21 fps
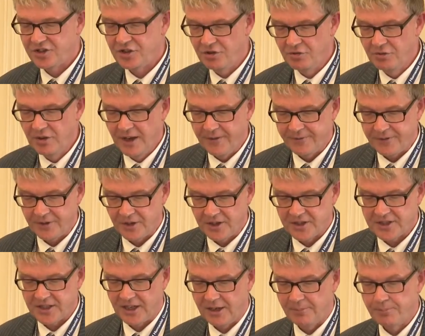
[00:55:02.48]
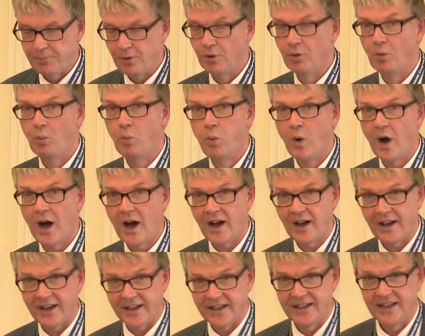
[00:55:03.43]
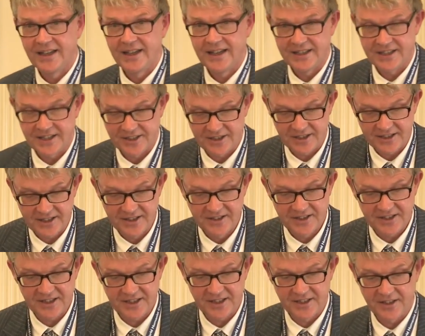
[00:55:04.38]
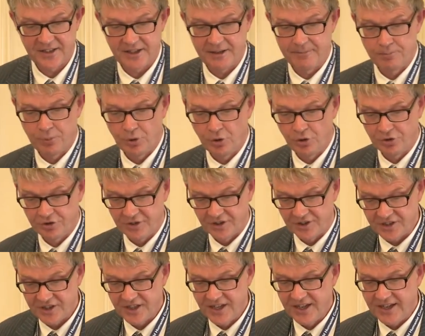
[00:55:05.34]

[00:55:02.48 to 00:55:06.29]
to, for example, why it is considered important